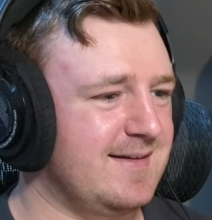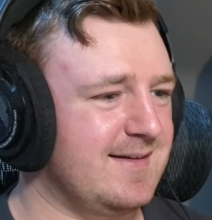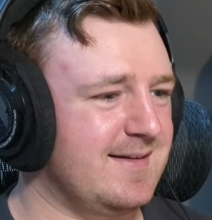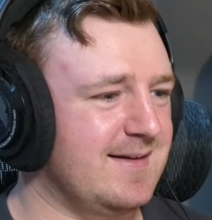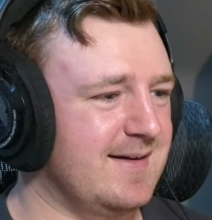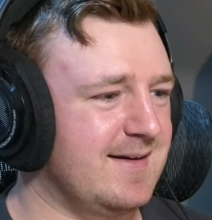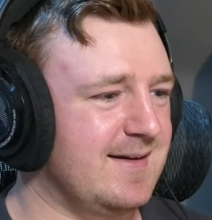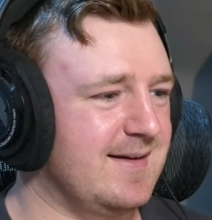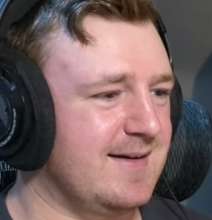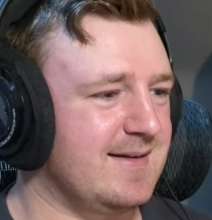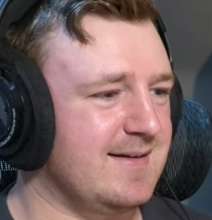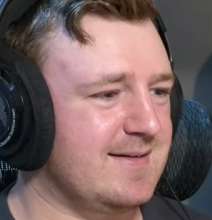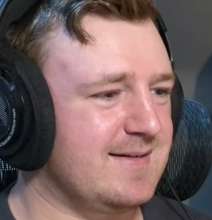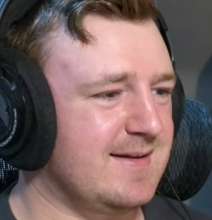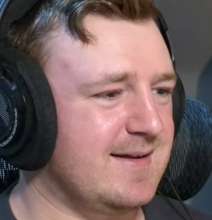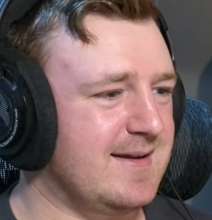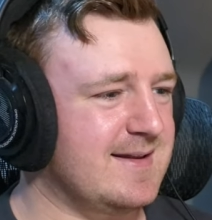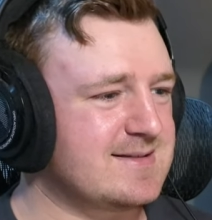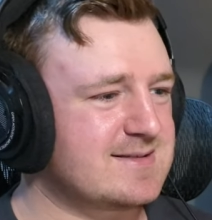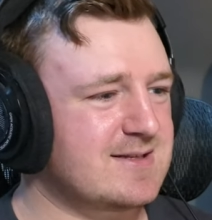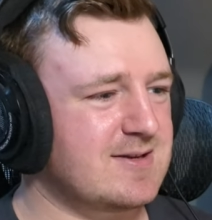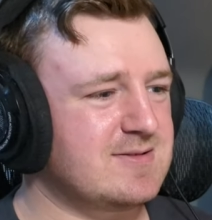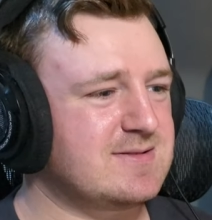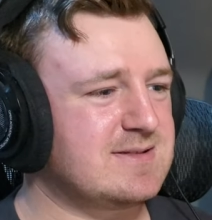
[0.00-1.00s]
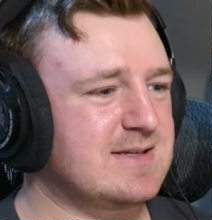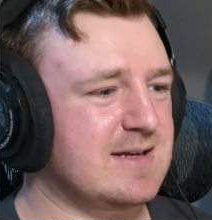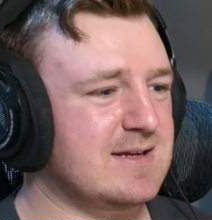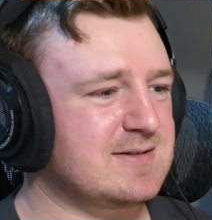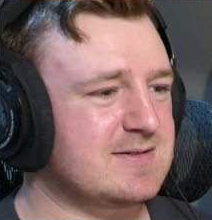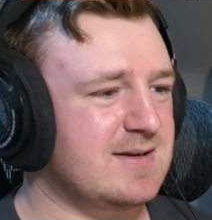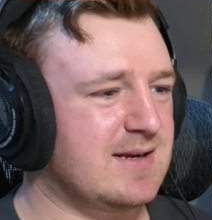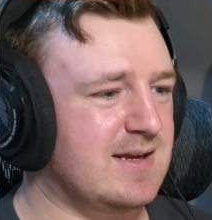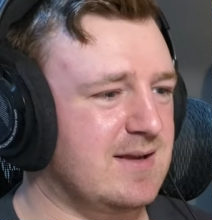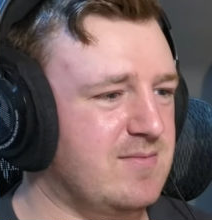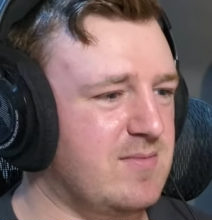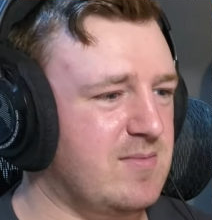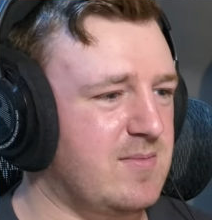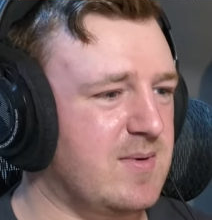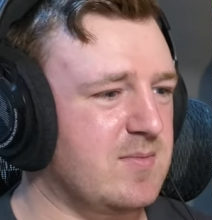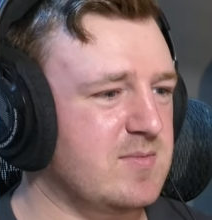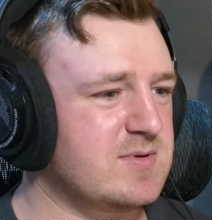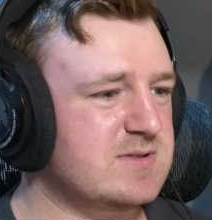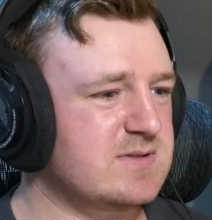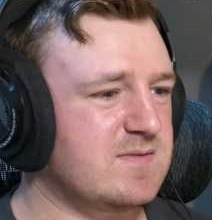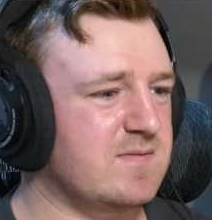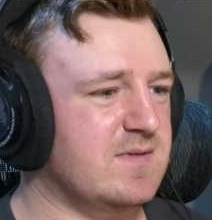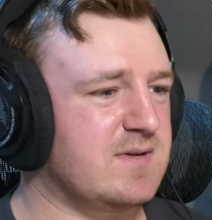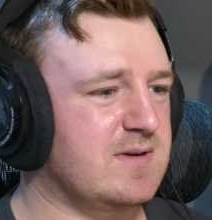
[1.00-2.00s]
Tedesco, second try, give me
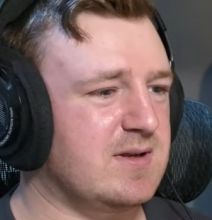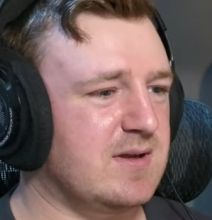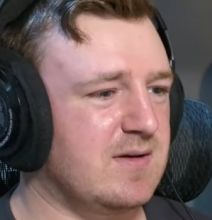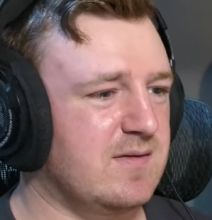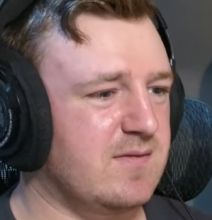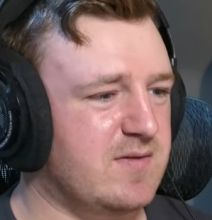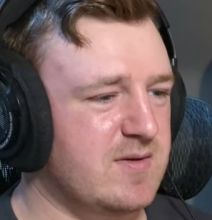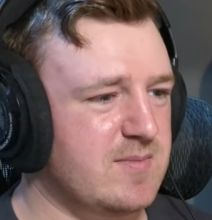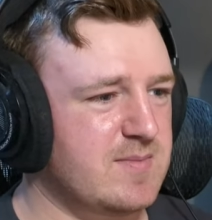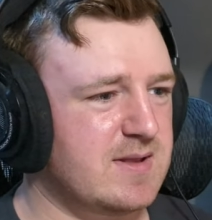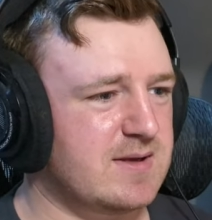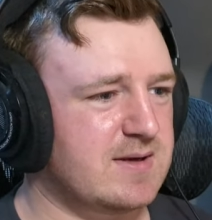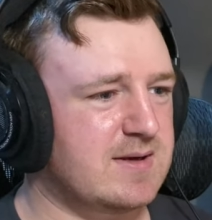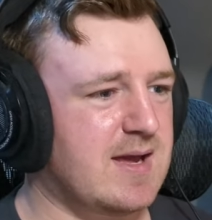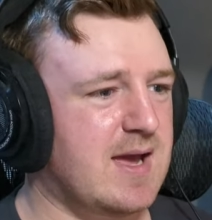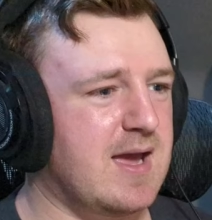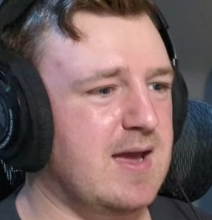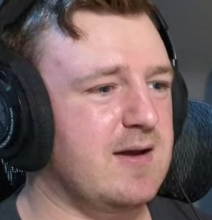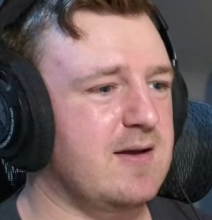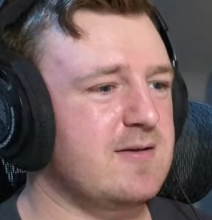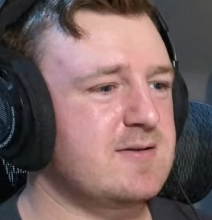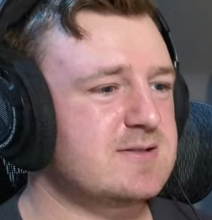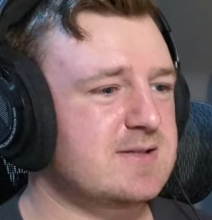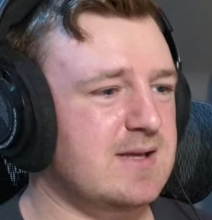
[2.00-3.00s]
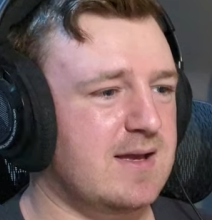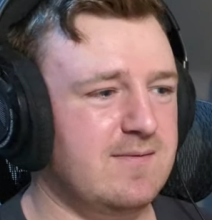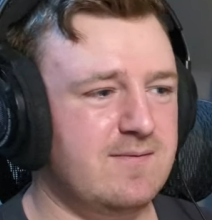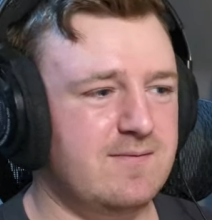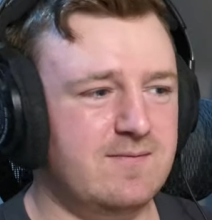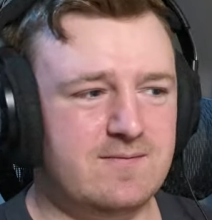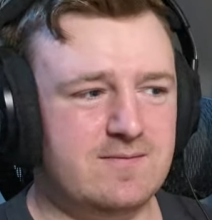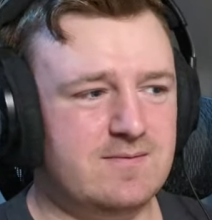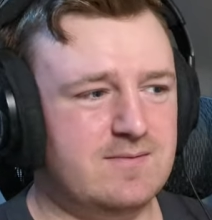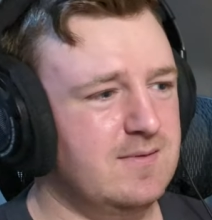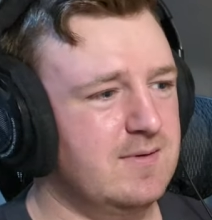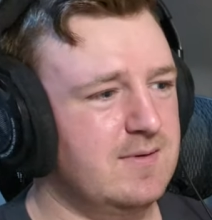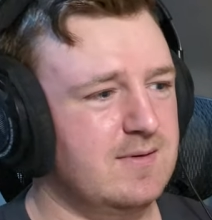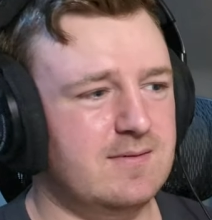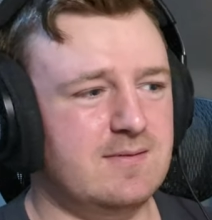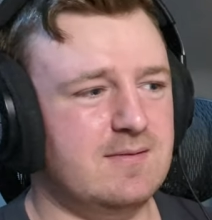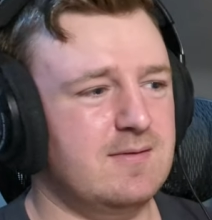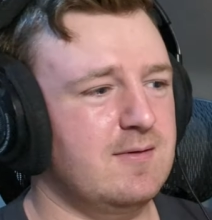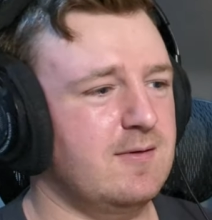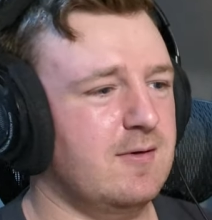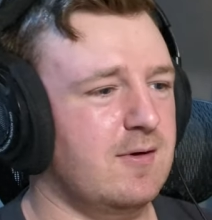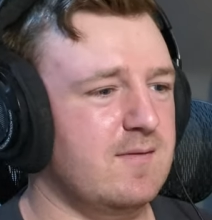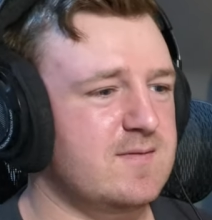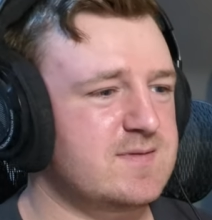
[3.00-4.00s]
memories of him and the Tigers. I
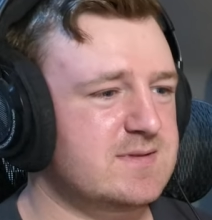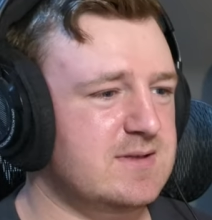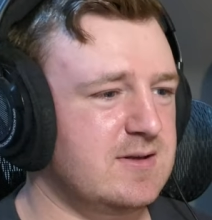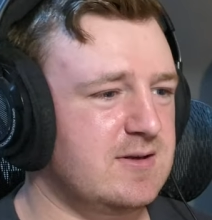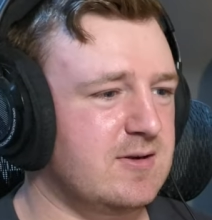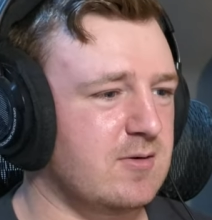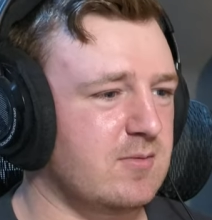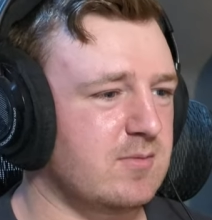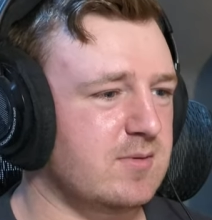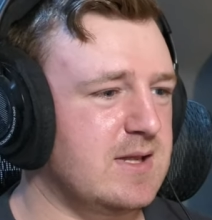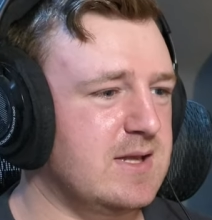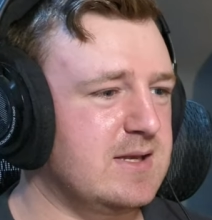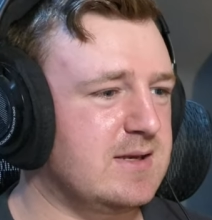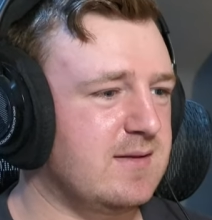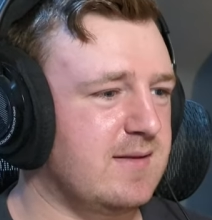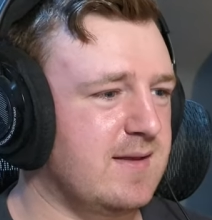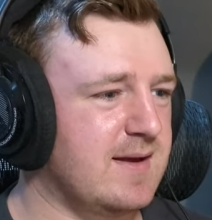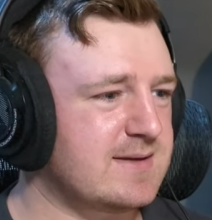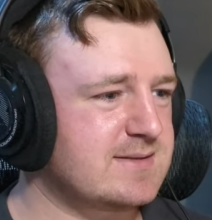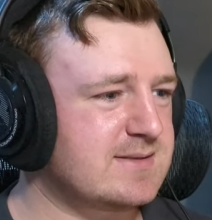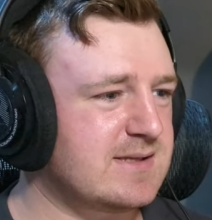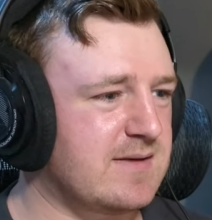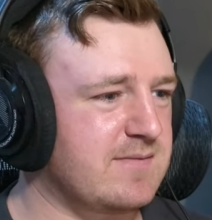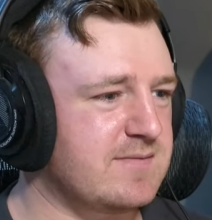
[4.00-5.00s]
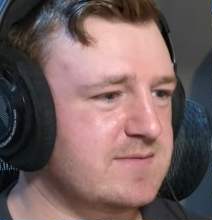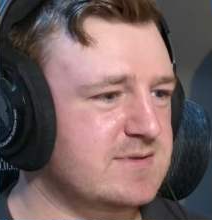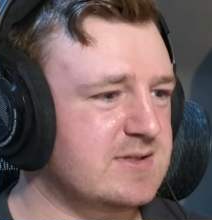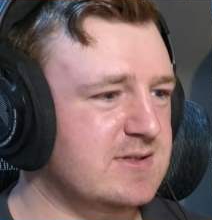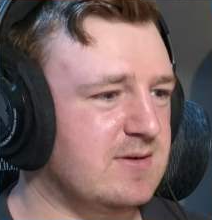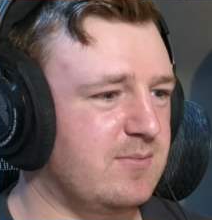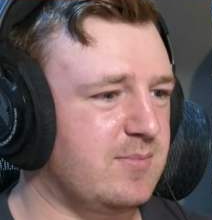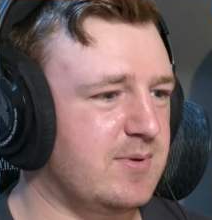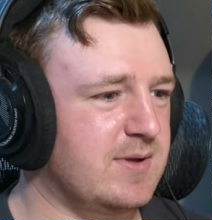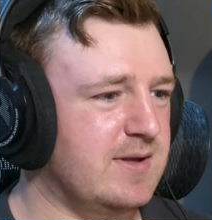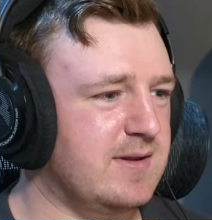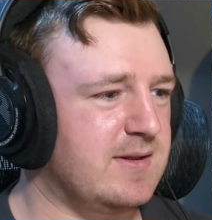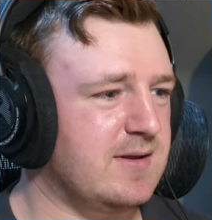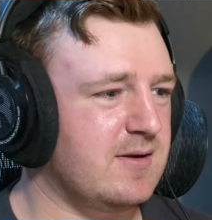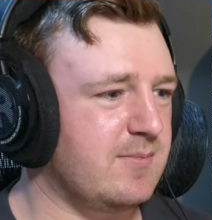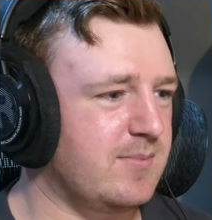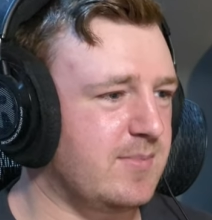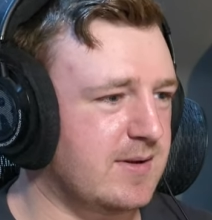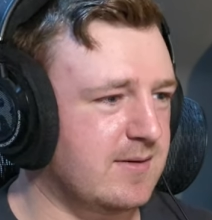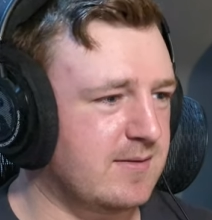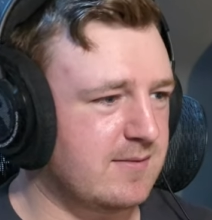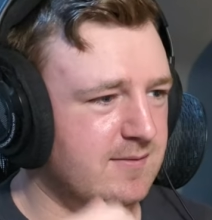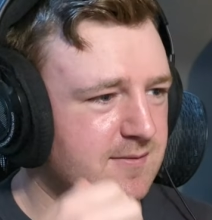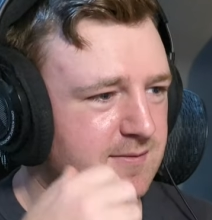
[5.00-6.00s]
obviously don't relate to that because I haven't seen him play there,
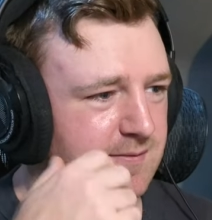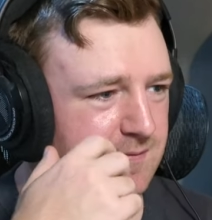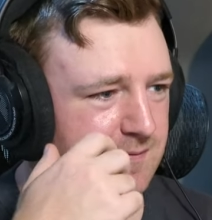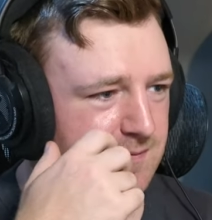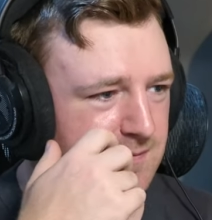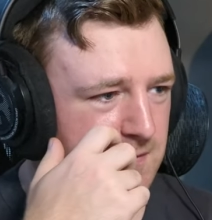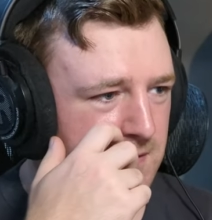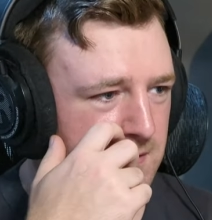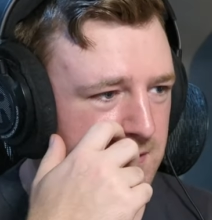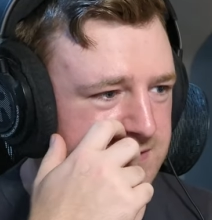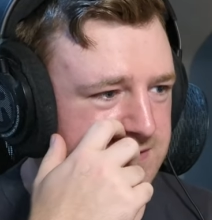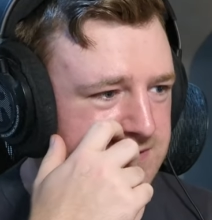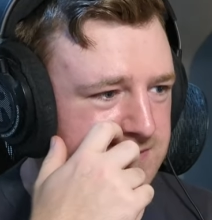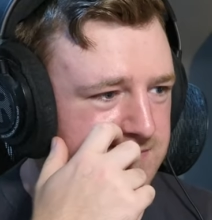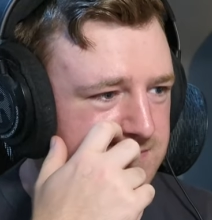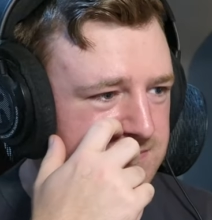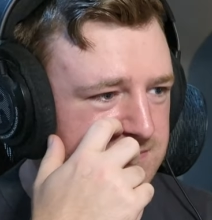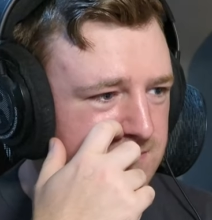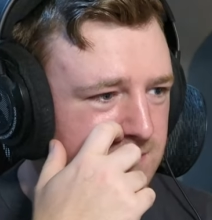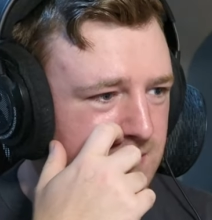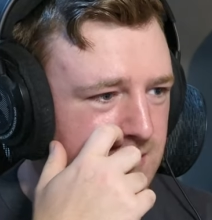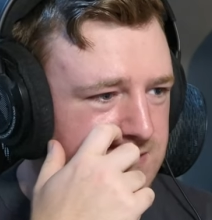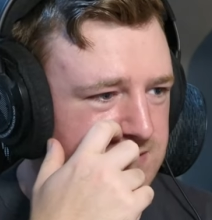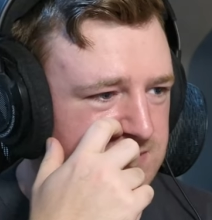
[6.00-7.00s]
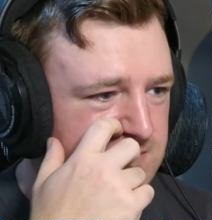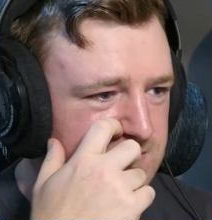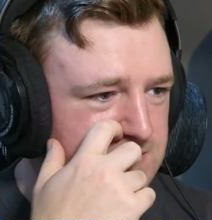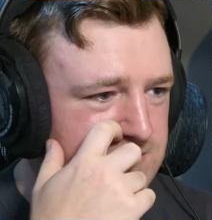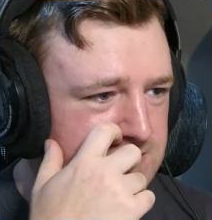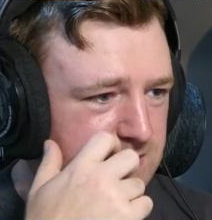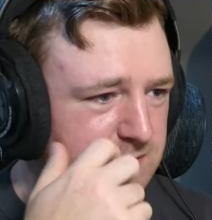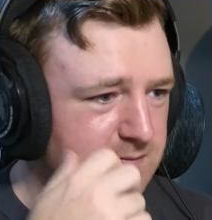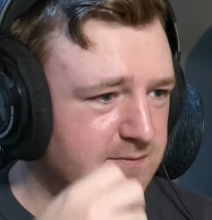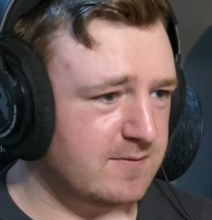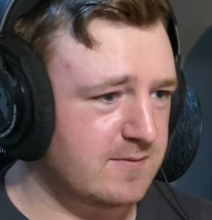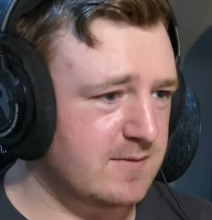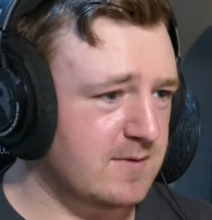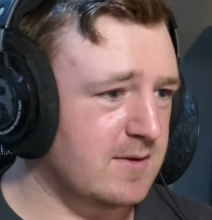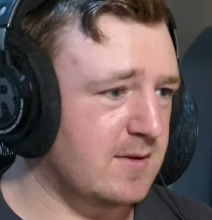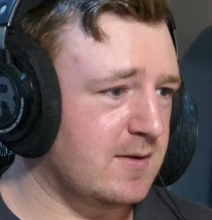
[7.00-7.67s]
but awesome. Awesome stuff.